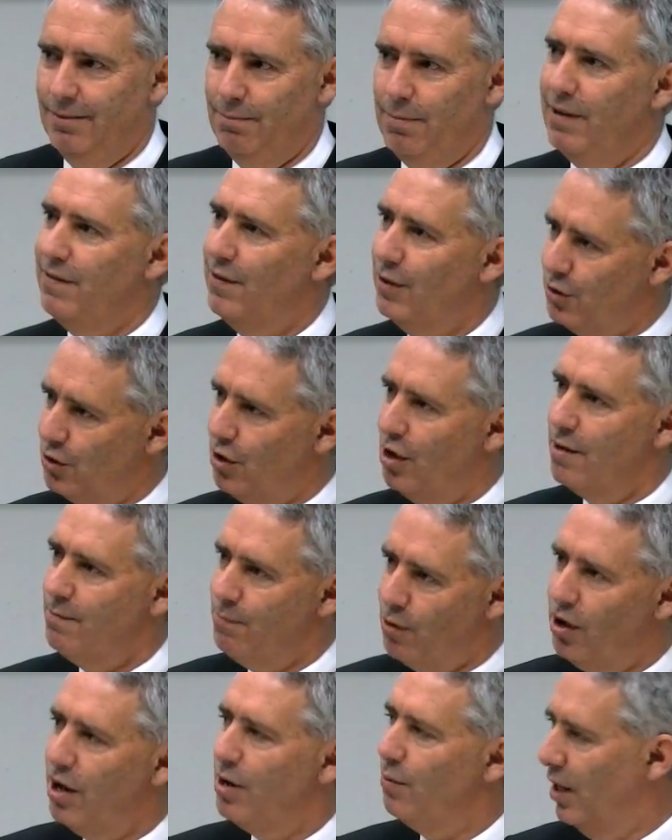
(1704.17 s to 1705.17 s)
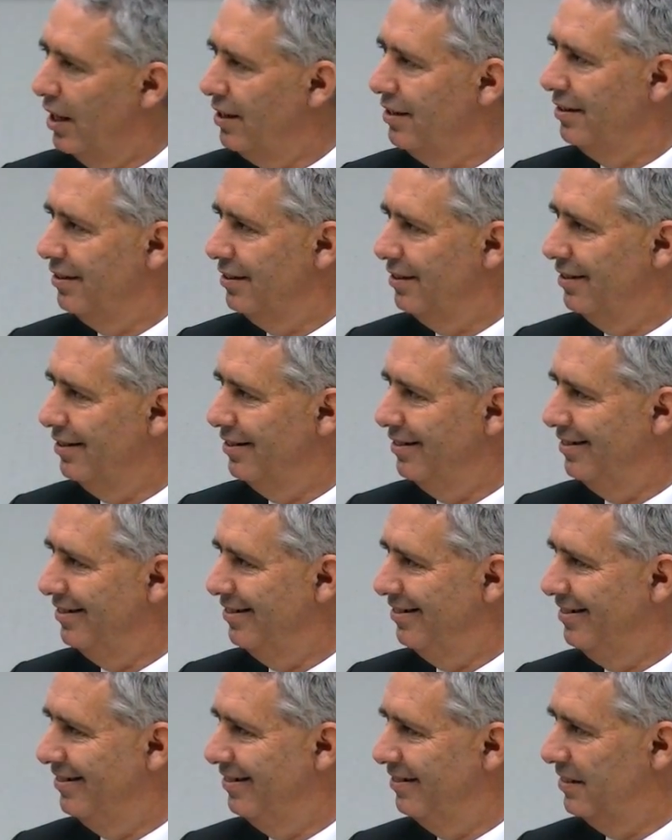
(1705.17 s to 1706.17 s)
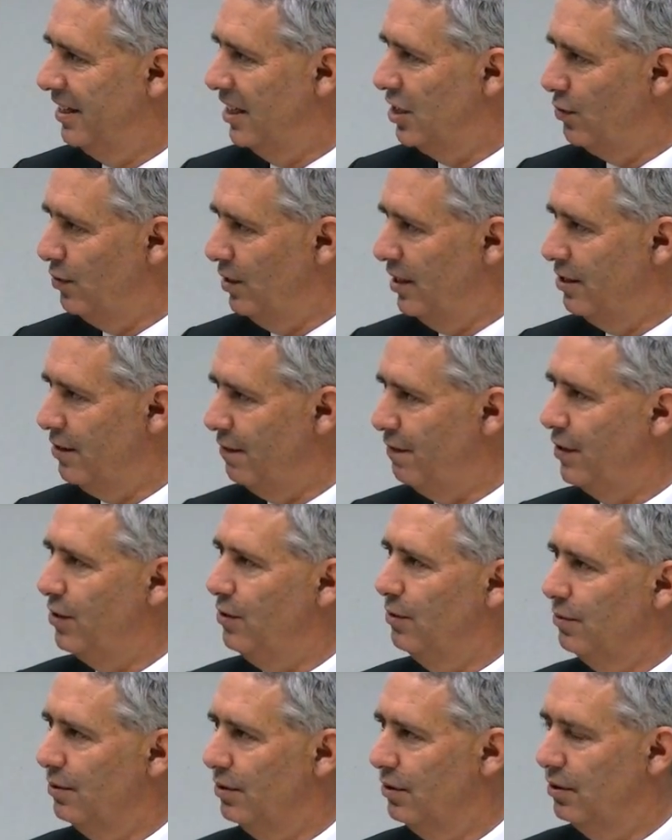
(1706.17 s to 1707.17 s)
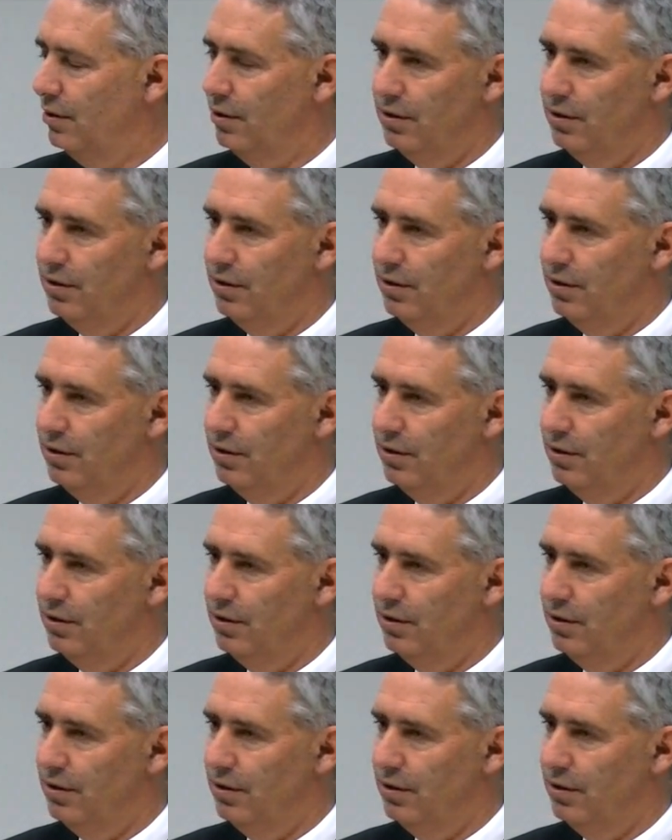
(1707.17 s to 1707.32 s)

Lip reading: But if you're trying to buy one, that's really difficult.